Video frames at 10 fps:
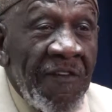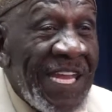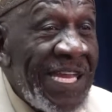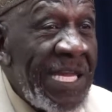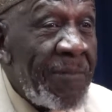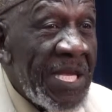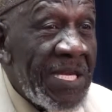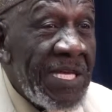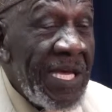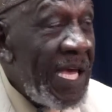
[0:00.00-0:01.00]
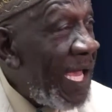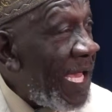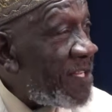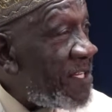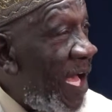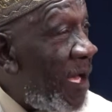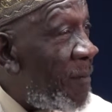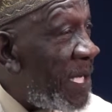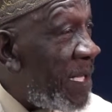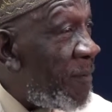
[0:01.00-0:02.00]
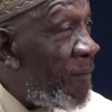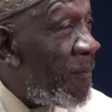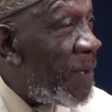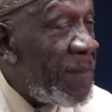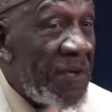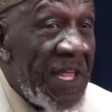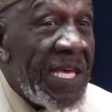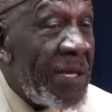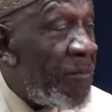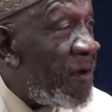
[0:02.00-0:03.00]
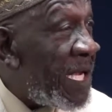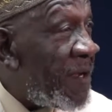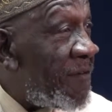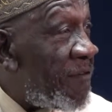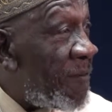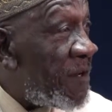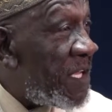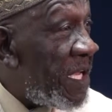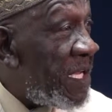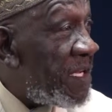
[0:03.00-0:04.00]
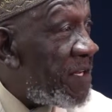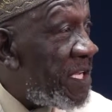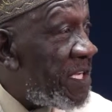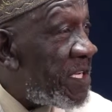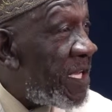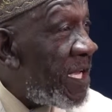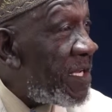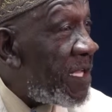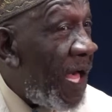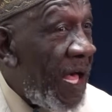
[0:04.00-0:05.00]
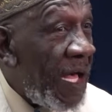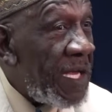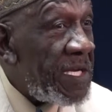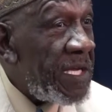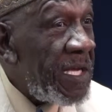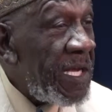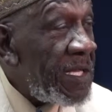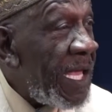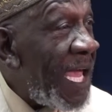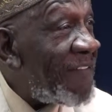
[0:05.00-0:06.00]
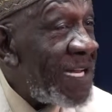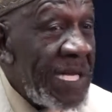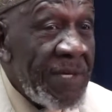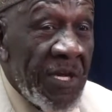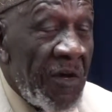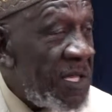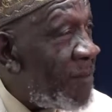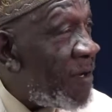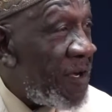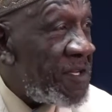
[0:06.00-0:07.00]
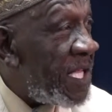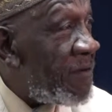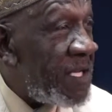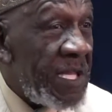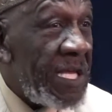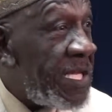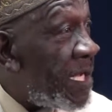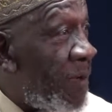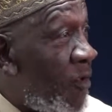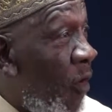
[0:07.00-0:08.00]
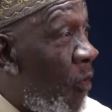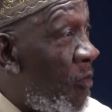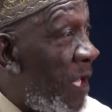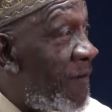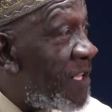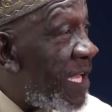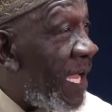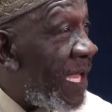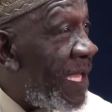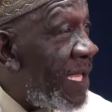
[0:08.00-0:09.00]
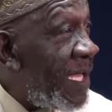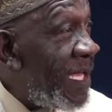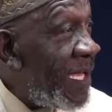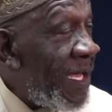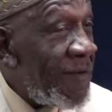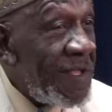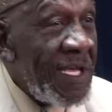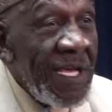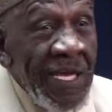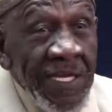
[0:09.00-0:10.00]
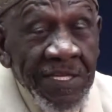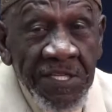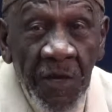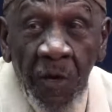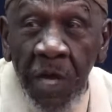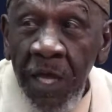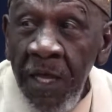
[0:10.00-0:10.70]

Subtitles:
a limit as to how many people they can bring from Indonesia to Hajj. They have a limit on them because they take up the whole everything. And so